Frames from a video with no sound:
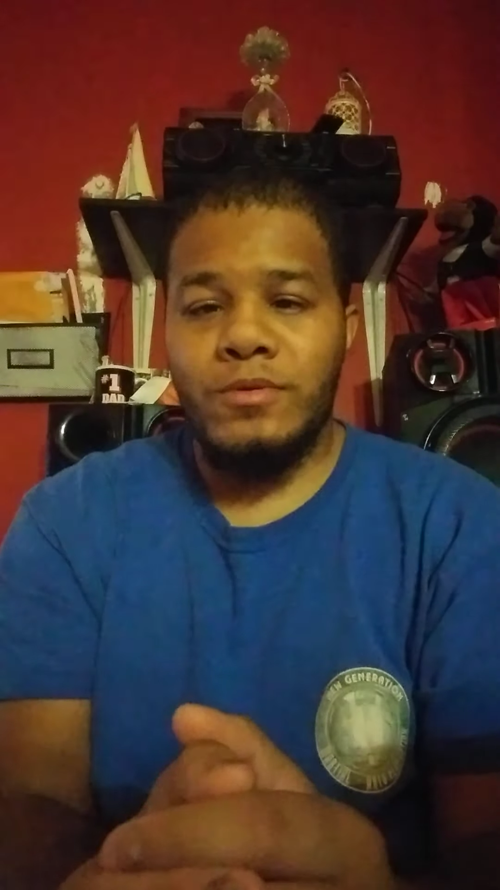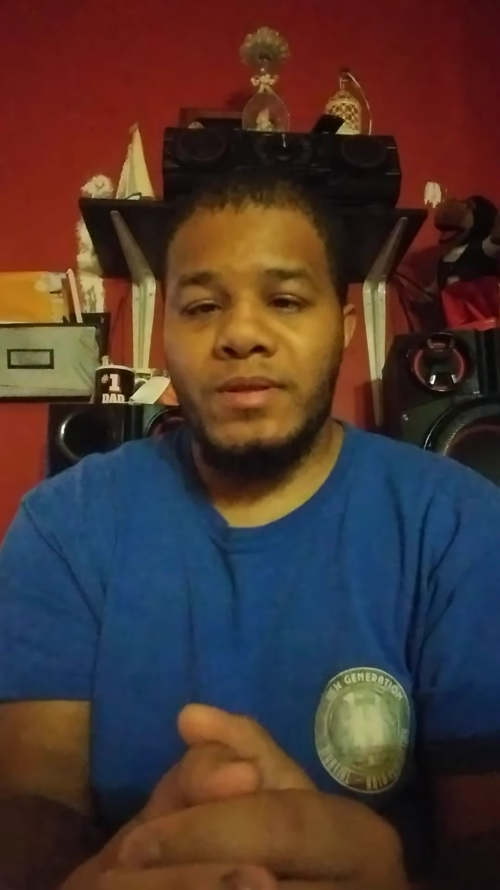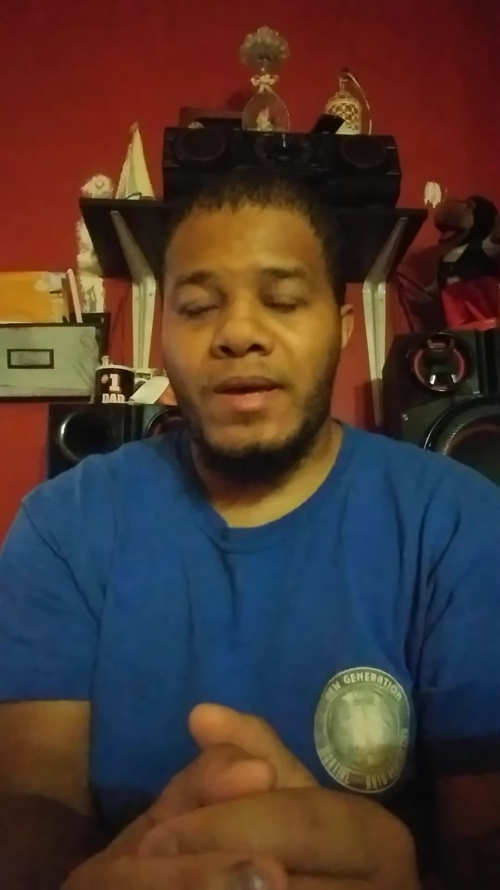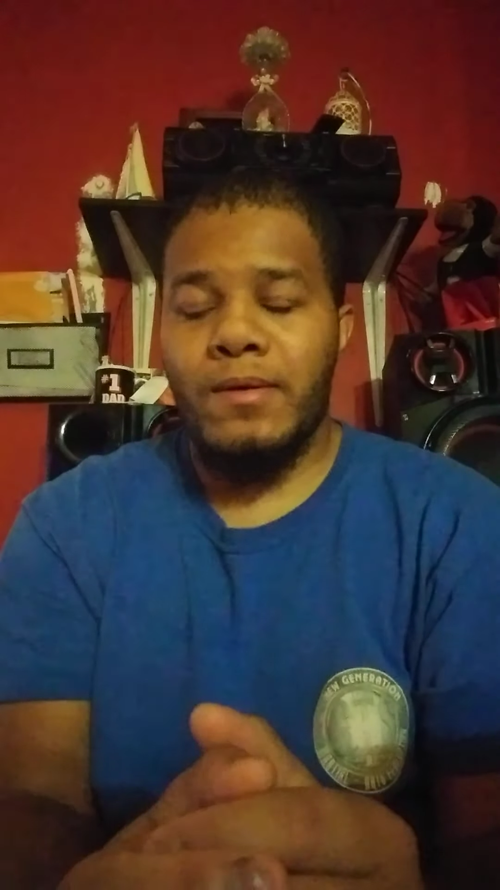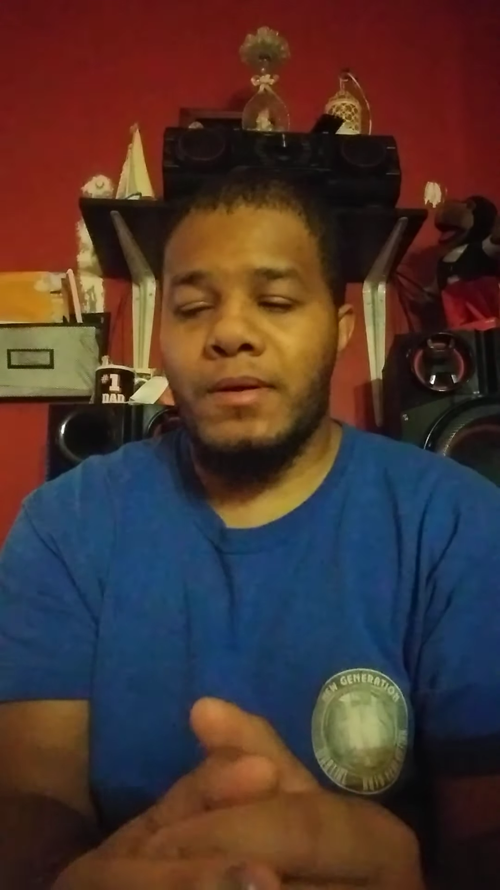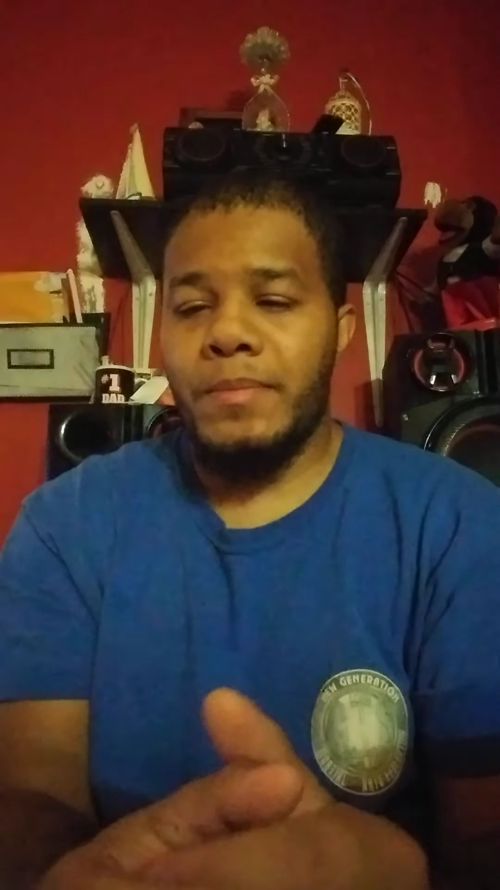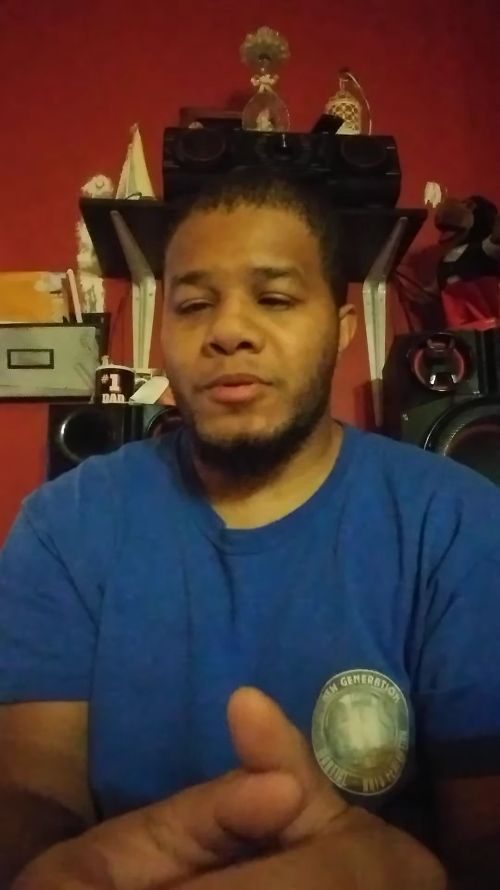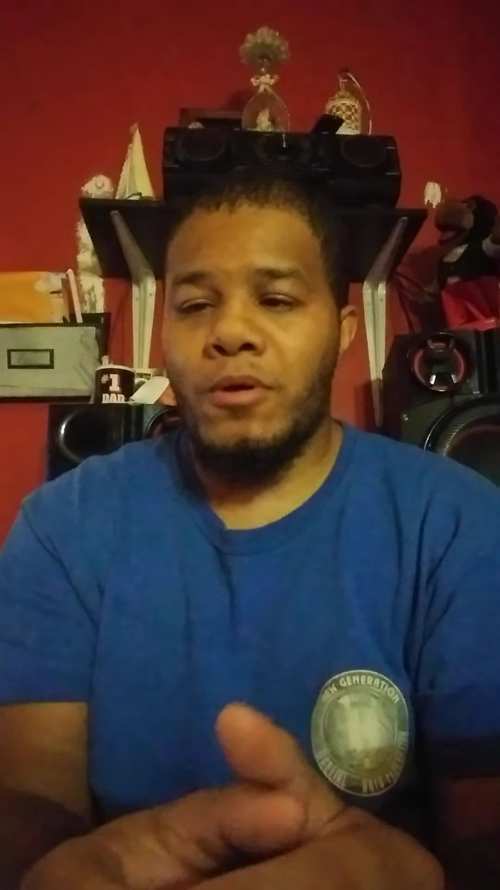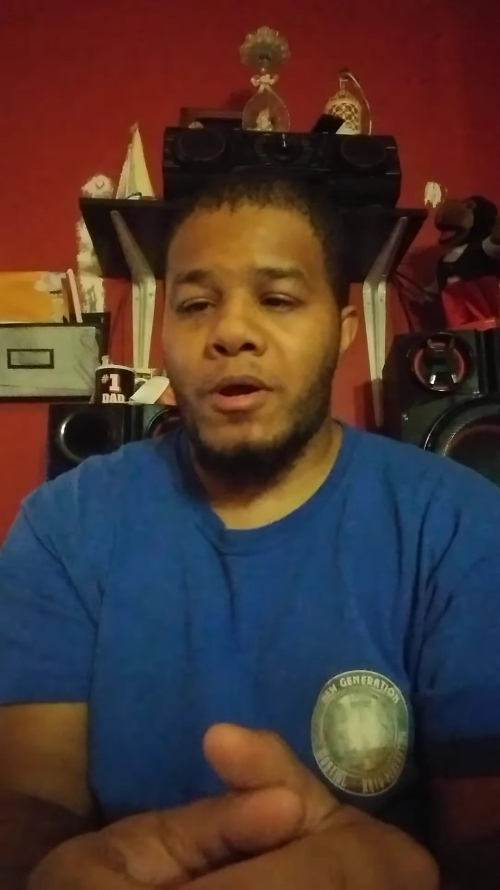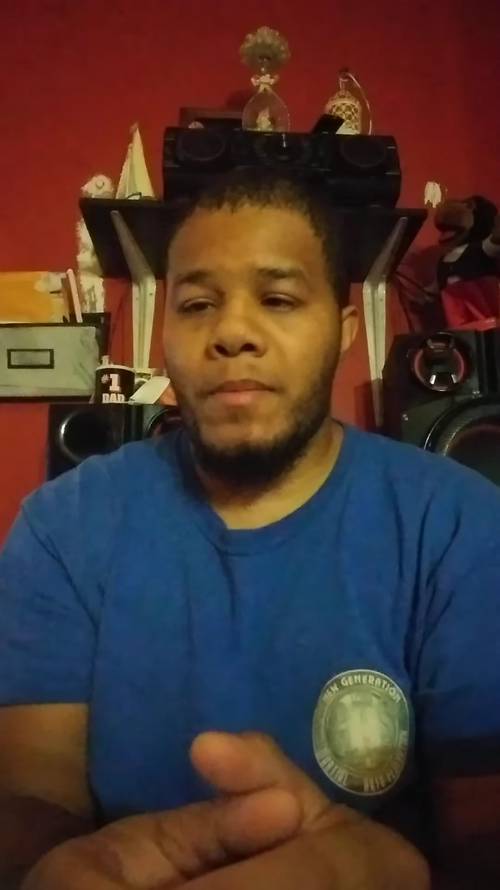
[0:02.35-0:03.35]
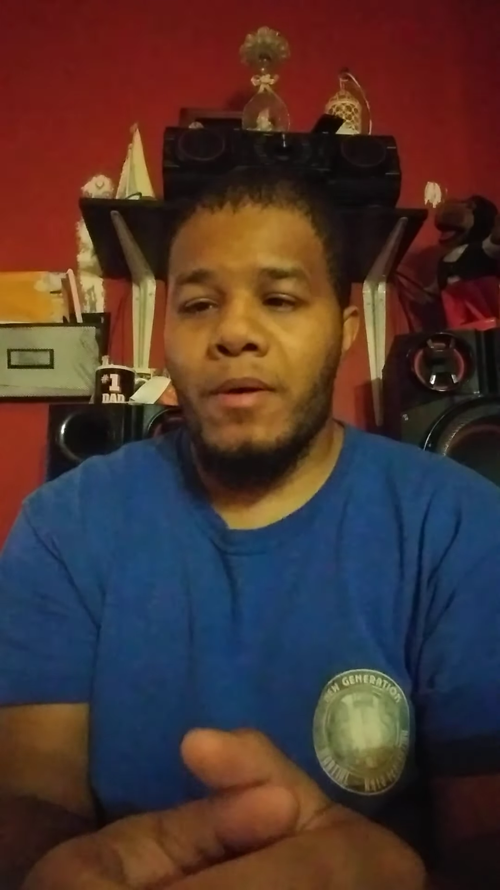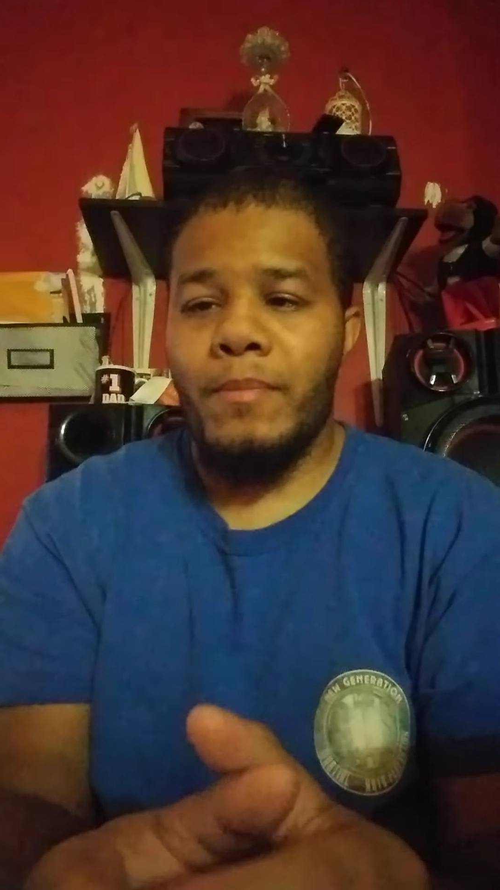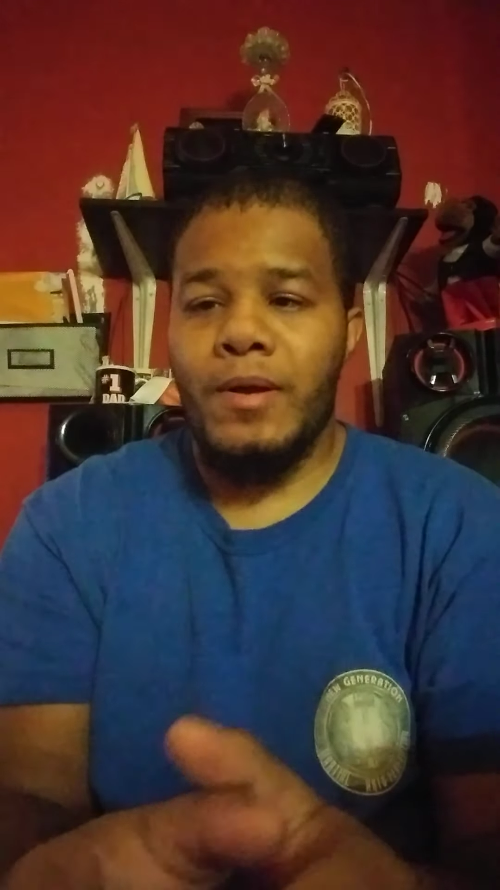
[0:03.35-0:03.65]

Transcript: Today I'm going to be talking about